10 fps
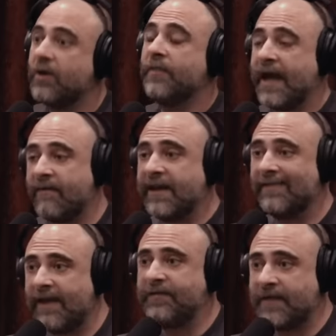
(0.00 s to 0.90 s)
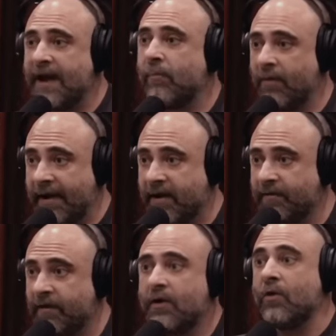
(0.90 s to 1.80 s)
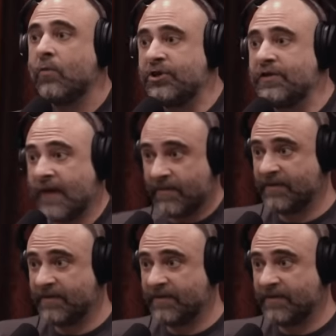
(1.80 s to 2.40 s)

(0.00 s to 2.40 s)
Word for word: They have a lifestyle brand, which is I'm